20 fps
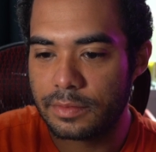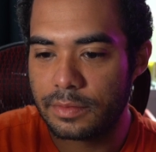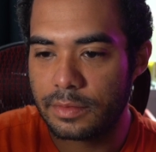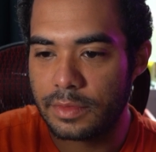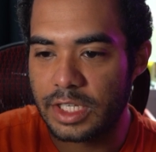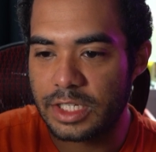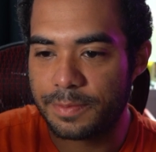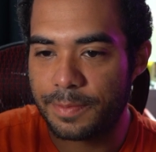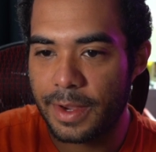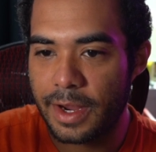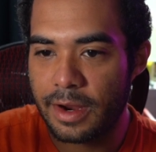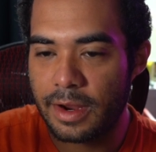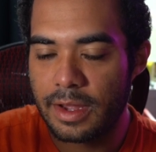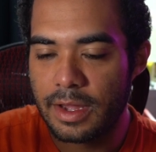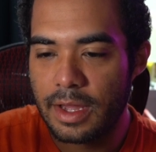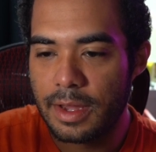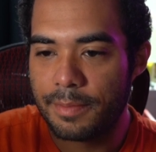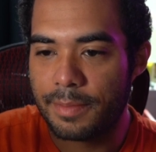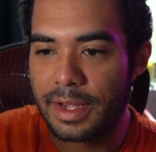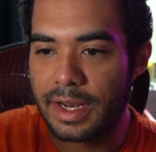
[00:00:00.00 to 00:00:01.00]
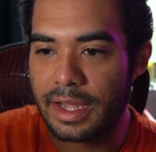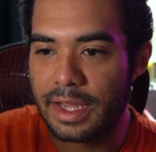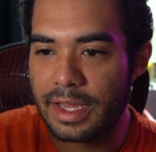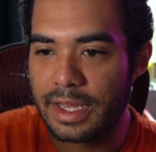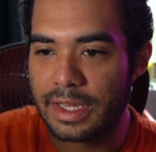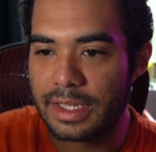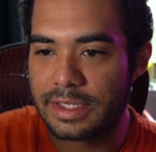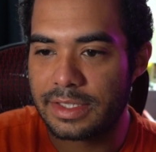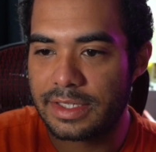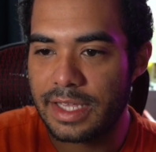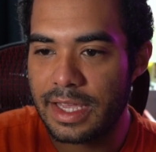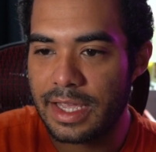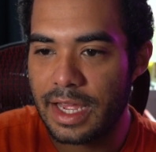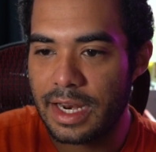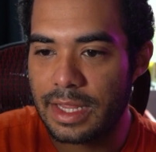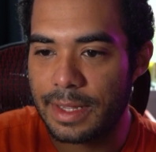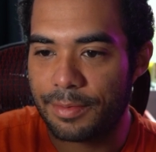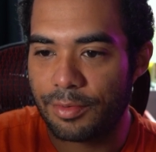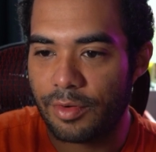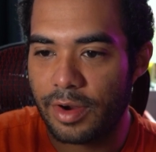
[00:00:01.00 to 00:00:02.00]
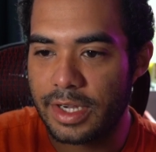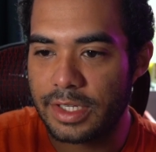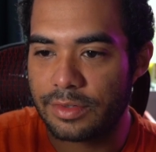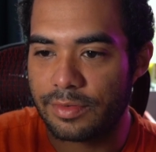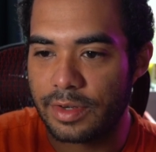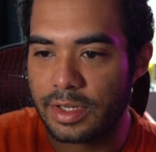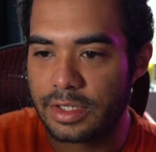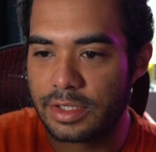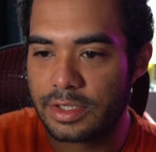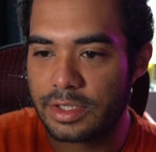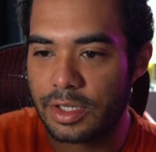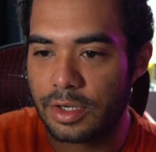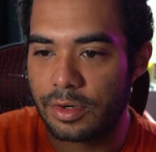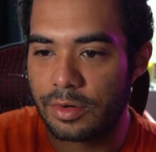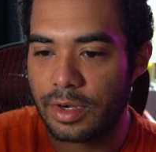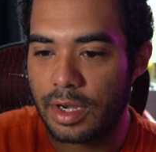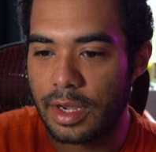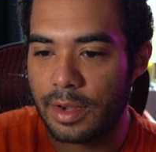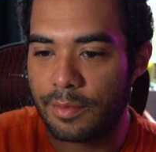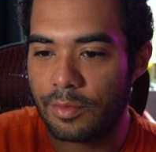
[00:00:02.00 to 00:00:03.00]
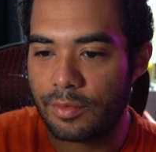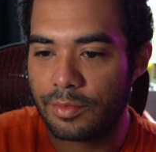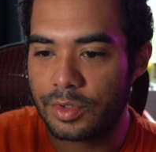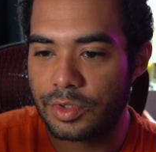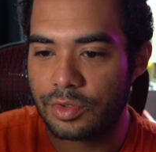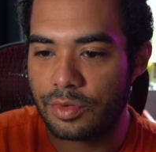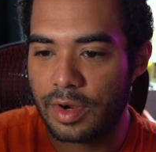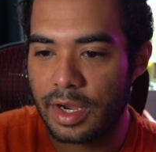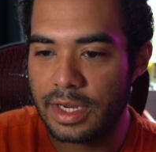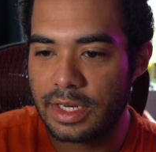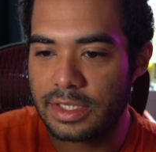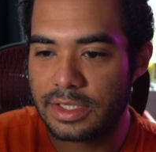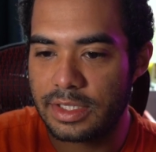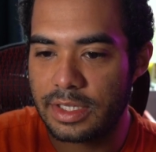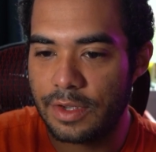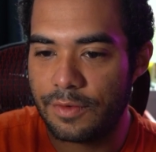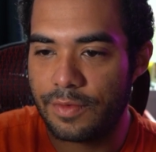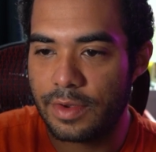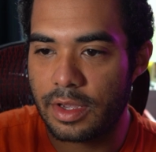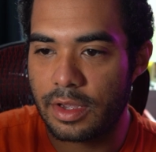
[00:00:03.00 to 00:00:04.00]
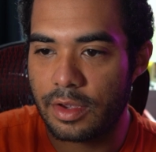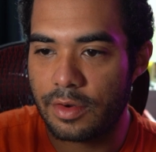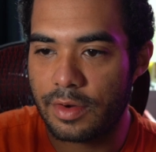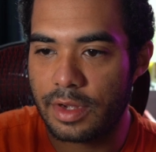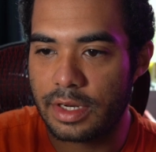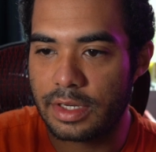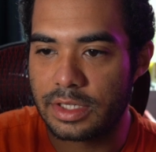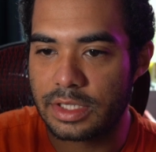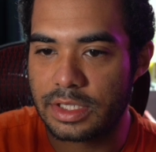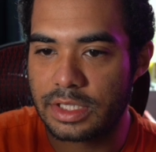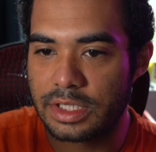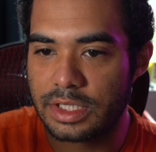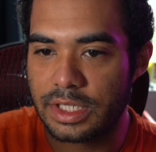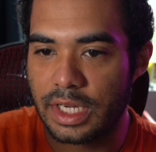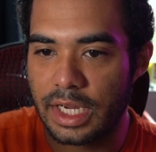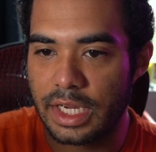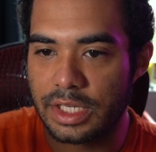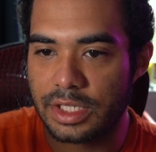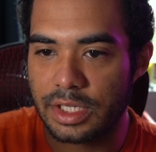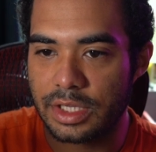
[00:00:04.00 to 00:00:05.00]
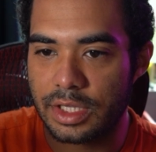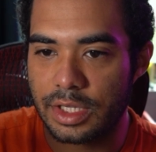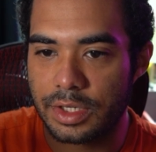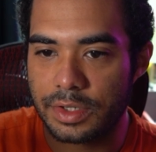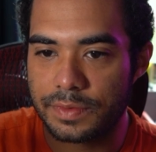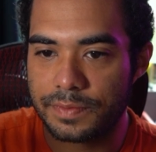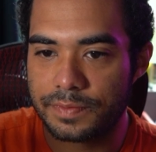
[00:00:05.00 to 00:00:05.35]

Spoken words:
this pair, but it's staying out of the price range. So I'm trying to see if we can go ahead and just change it though.